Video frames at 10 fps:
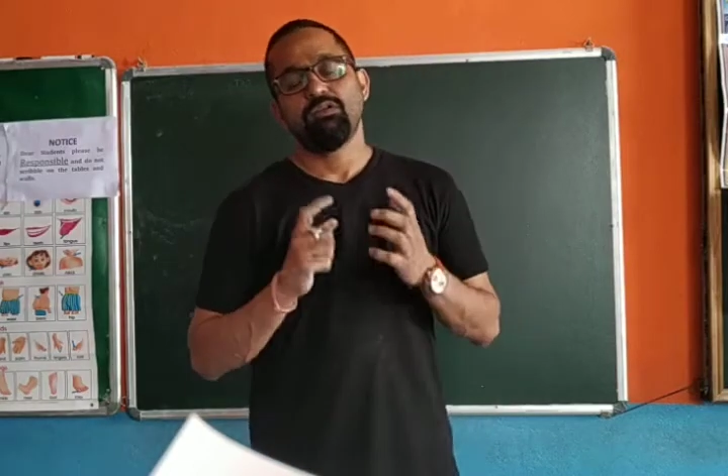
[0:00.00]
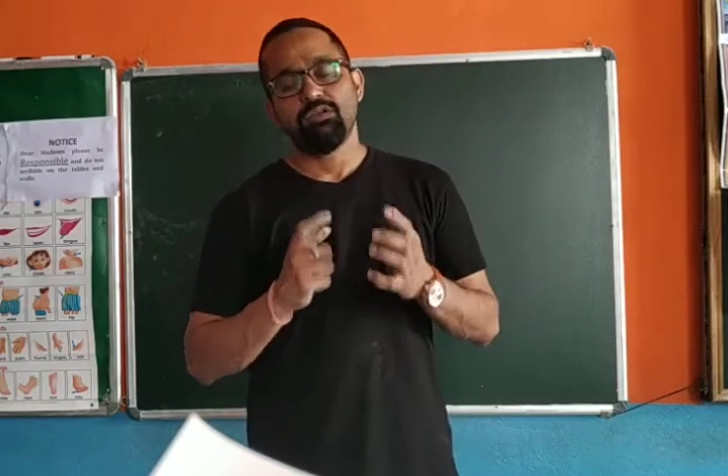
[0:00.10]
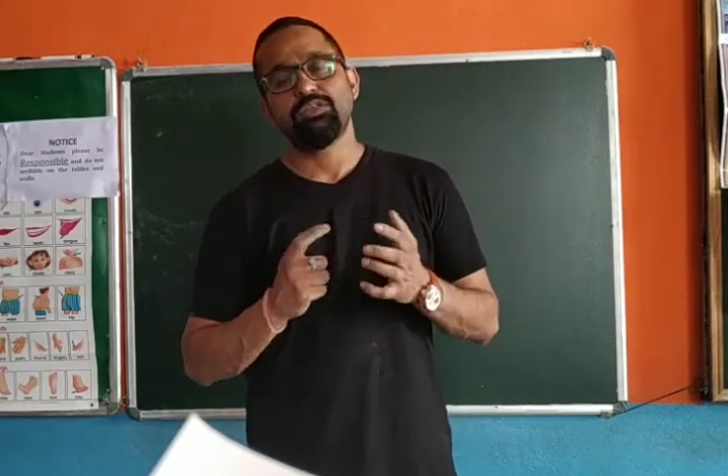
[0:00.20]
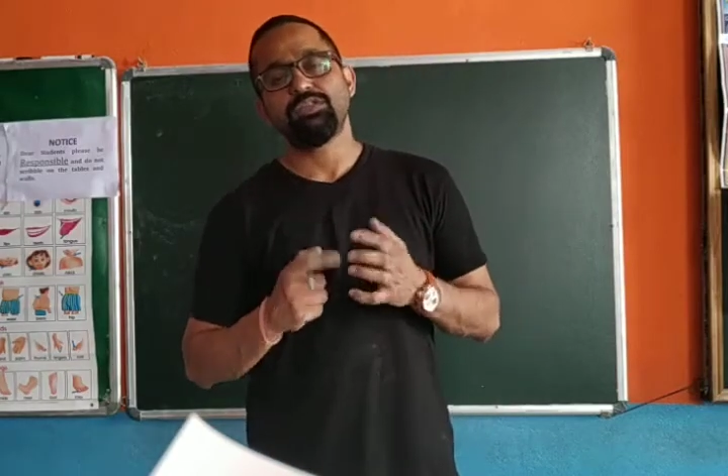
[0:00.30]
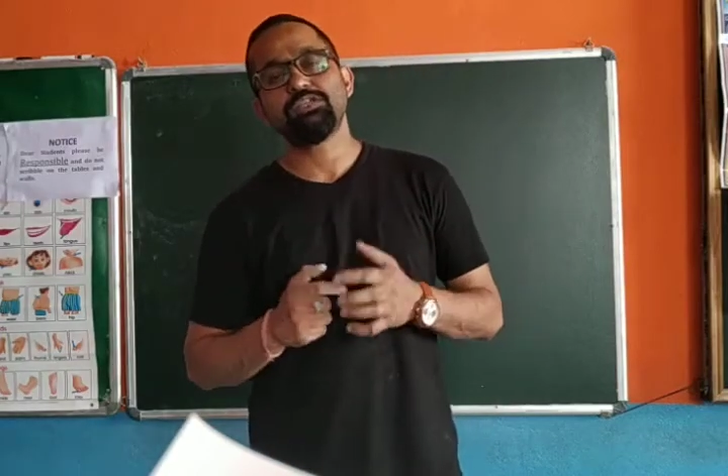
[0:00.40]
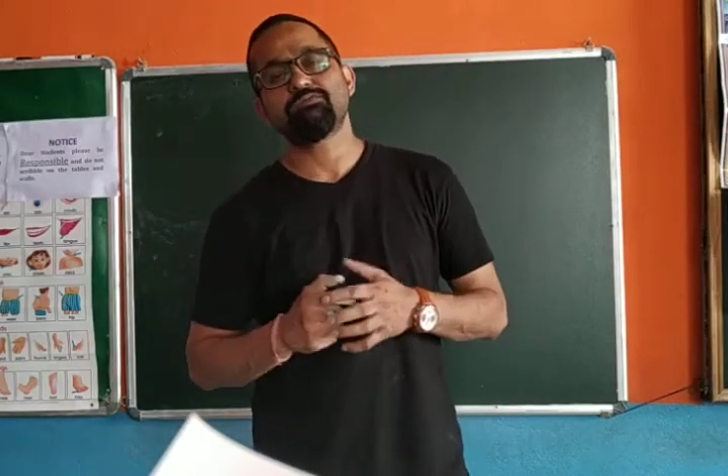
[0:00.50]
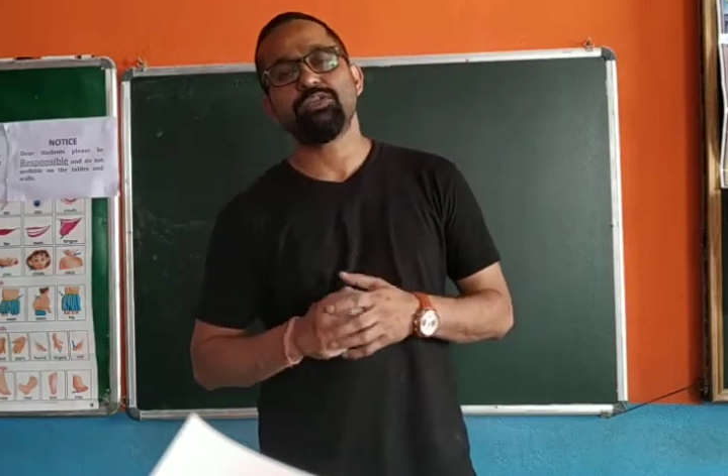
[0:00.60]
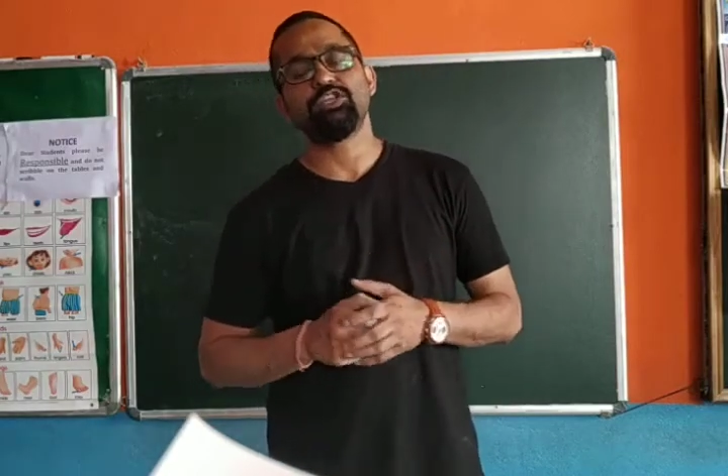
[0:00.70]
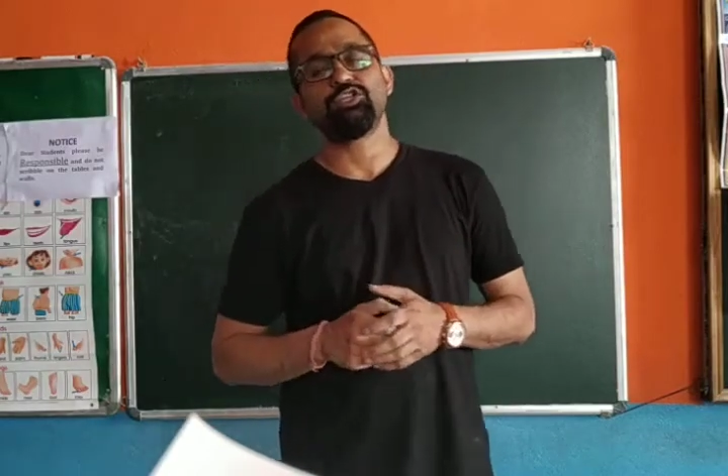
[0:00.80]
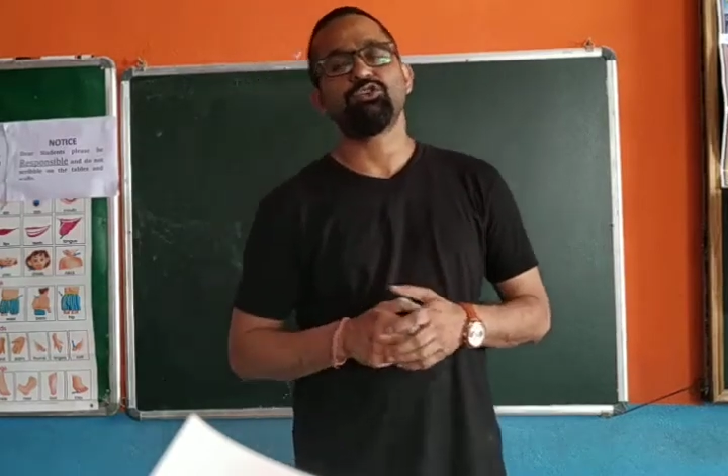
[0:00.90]
In this
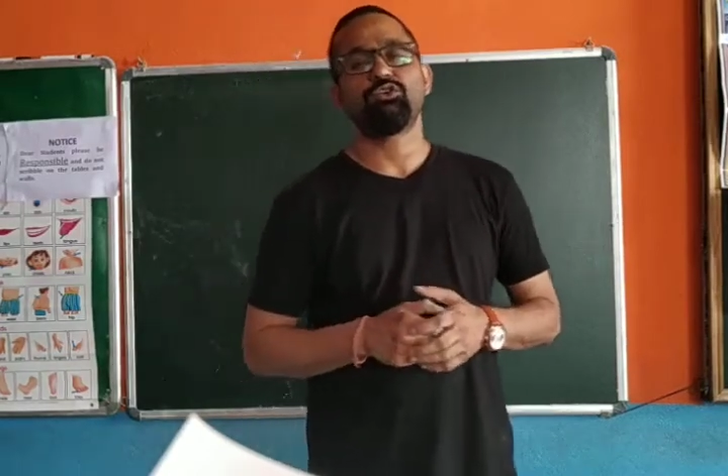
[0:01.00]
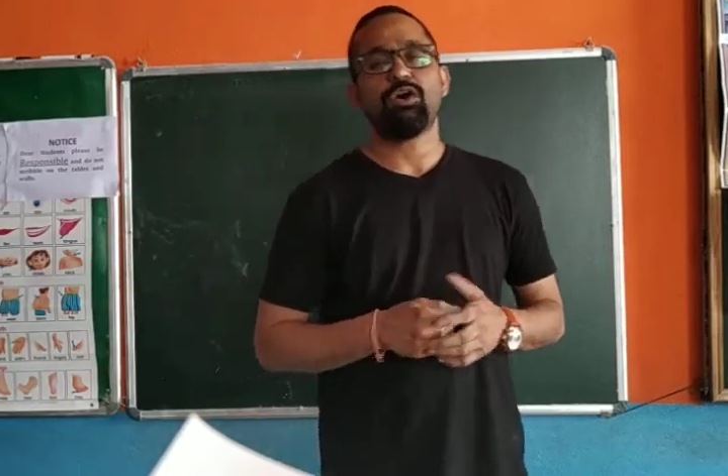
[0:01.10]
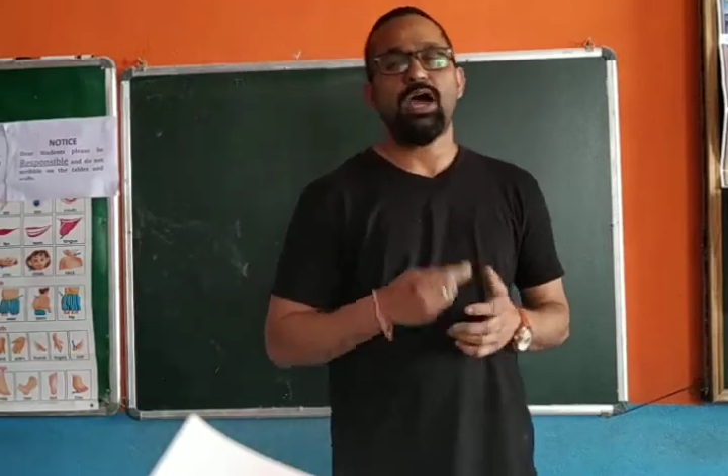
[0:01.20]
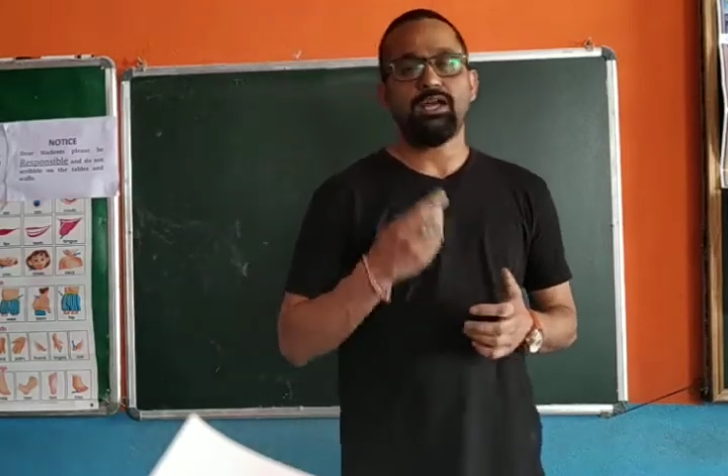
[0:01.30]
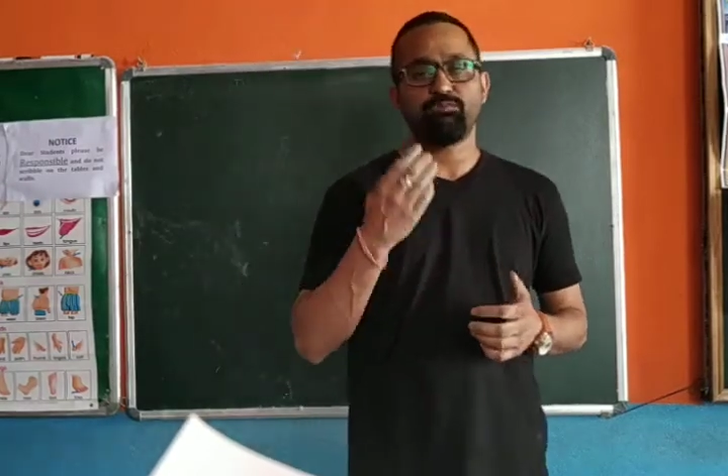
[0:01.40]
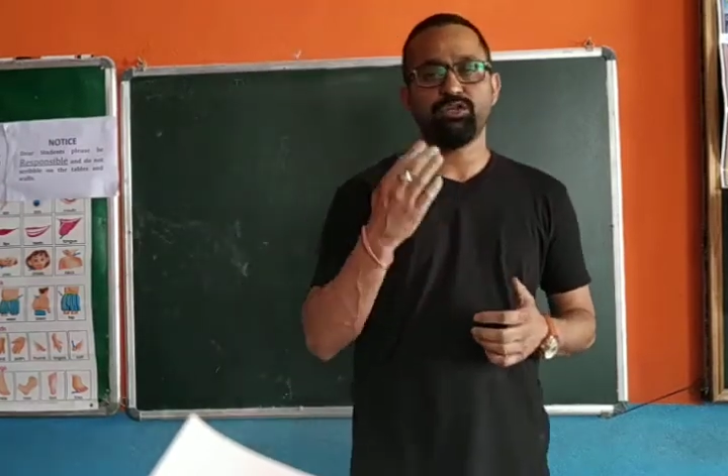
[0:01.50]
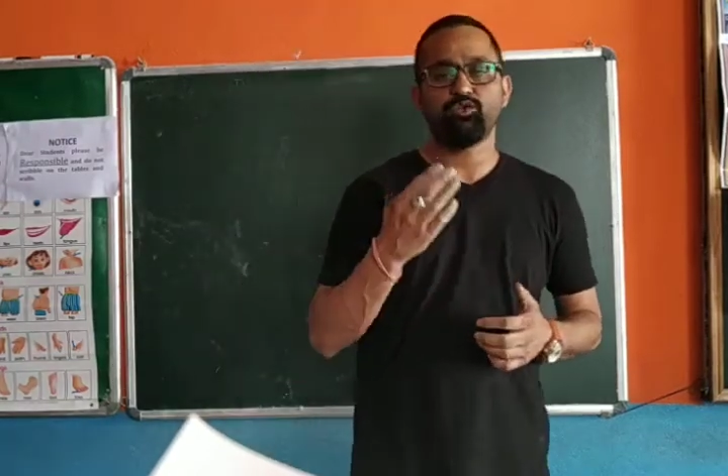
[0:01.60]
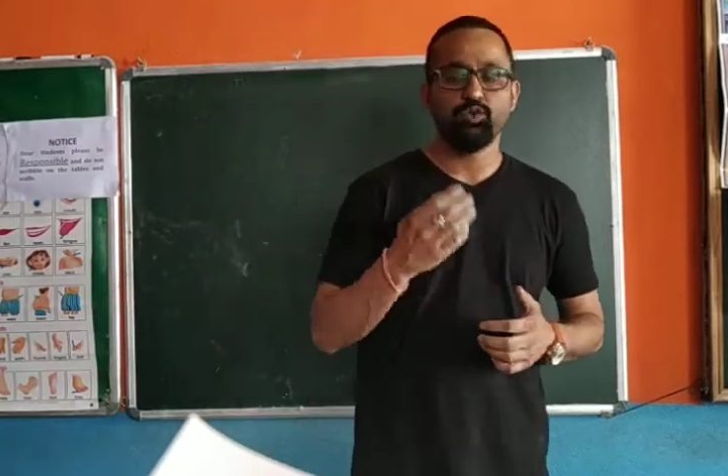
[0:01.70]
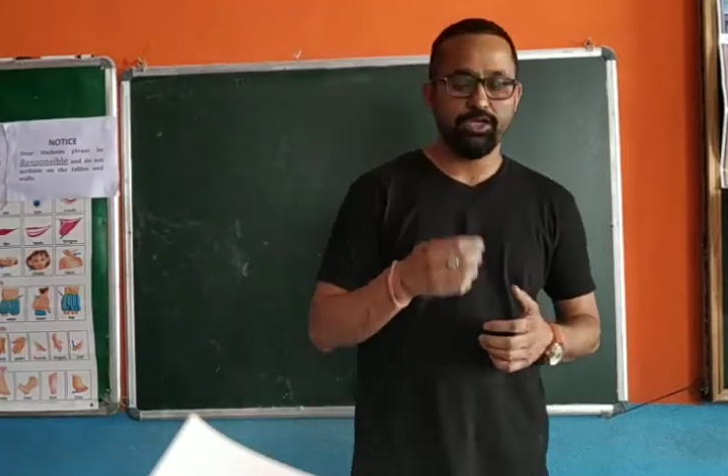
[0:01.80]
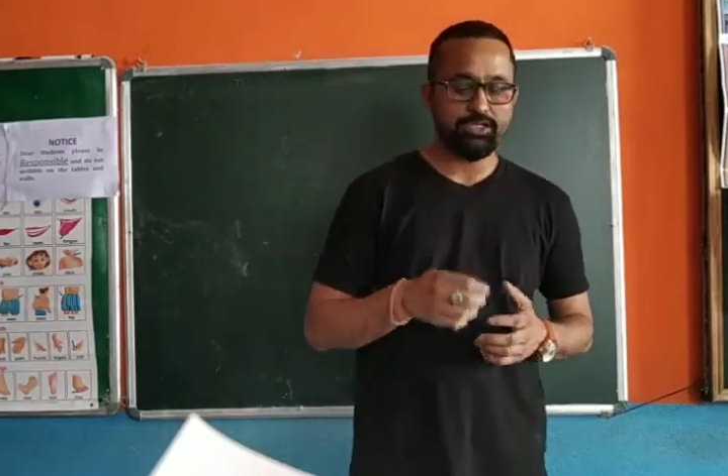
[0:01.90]
video, I'll be
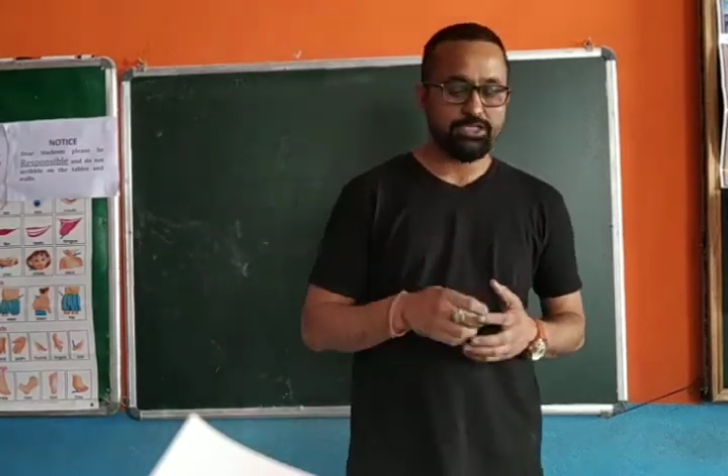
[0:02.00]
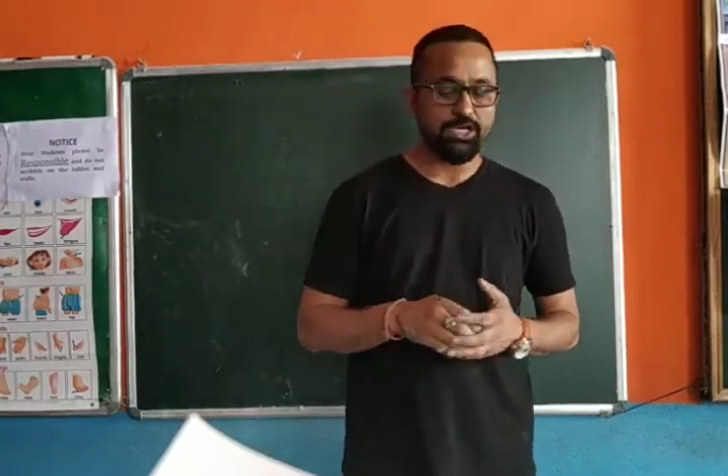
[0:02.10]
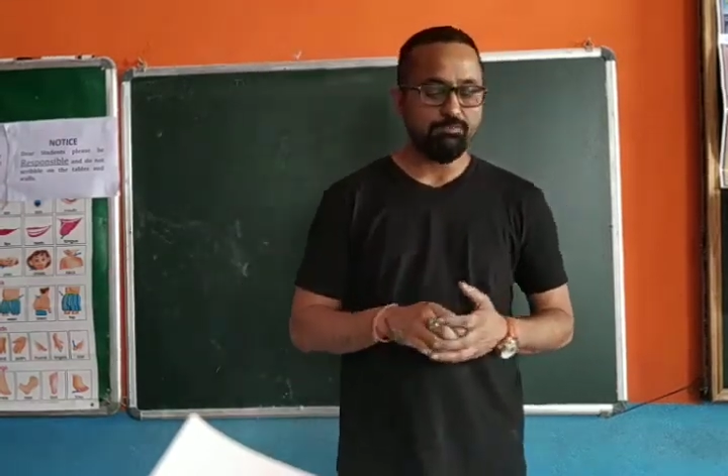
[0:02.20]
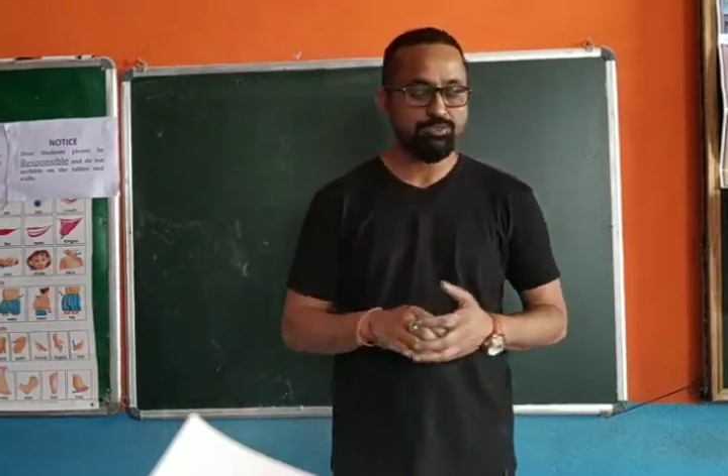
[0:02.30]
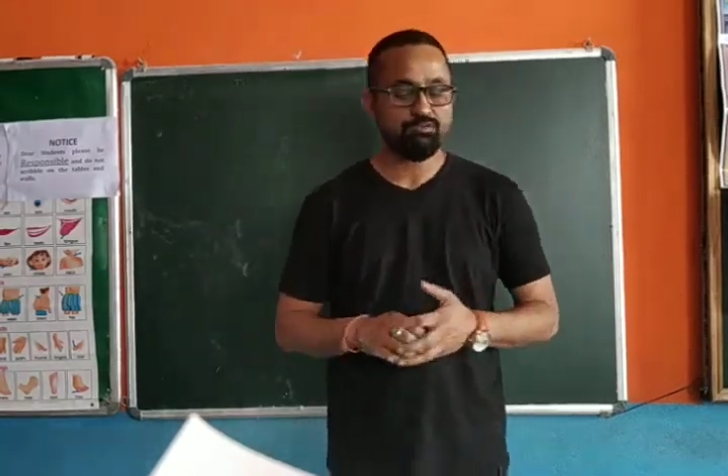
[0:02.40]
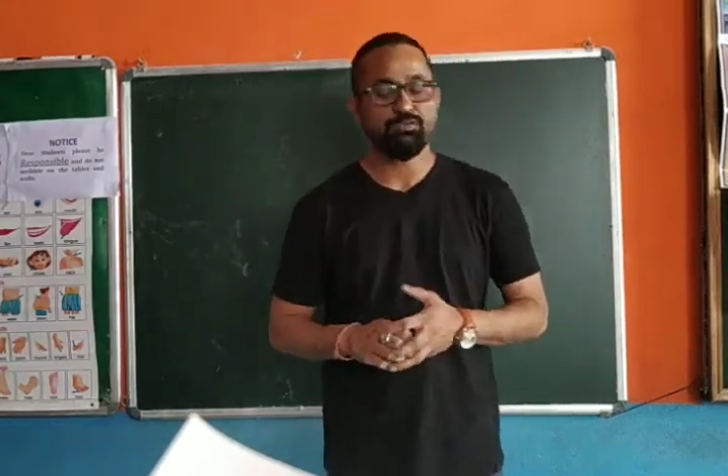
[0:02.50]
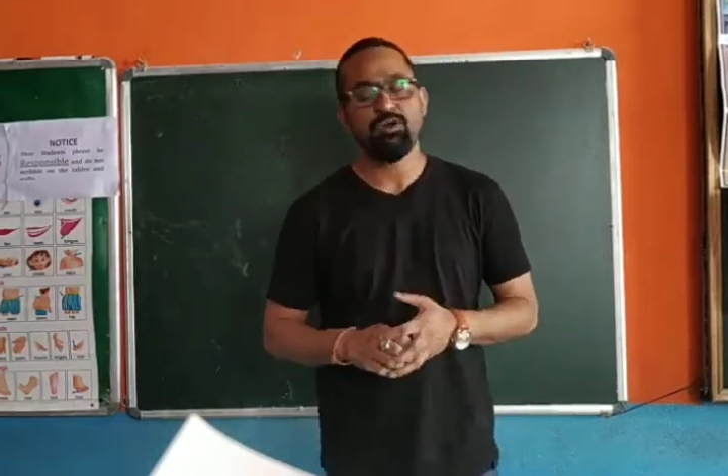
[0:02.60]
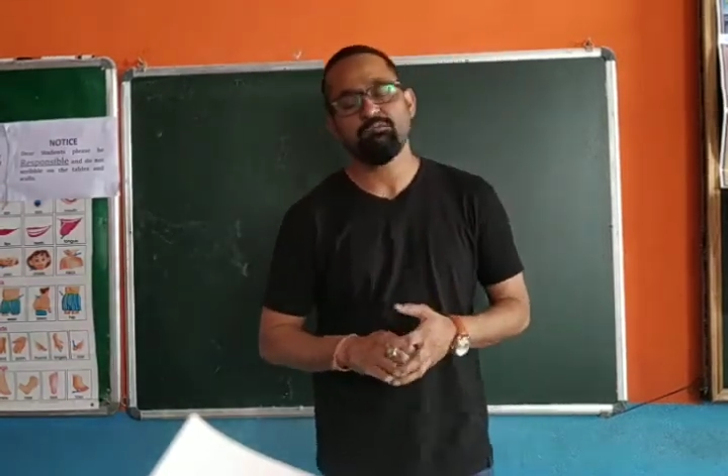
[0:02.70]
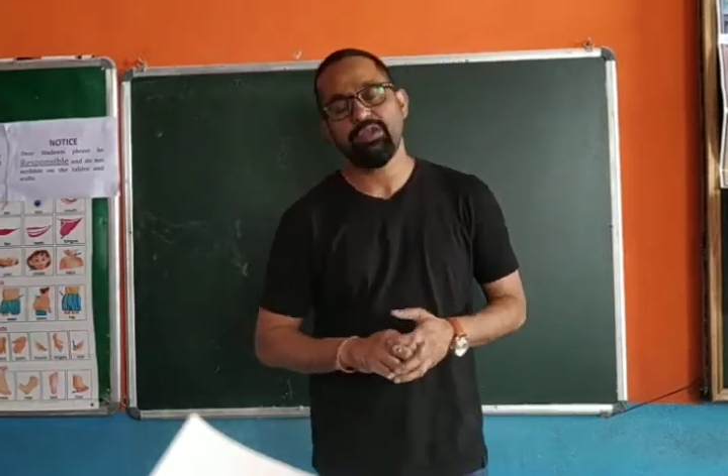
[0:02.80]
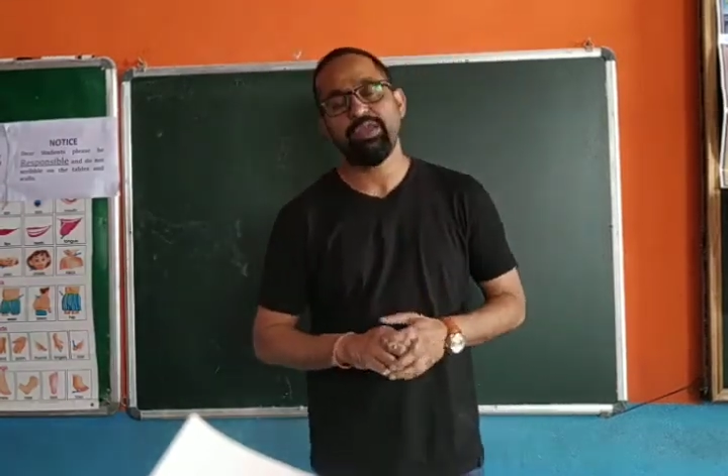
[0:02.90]
doing sums from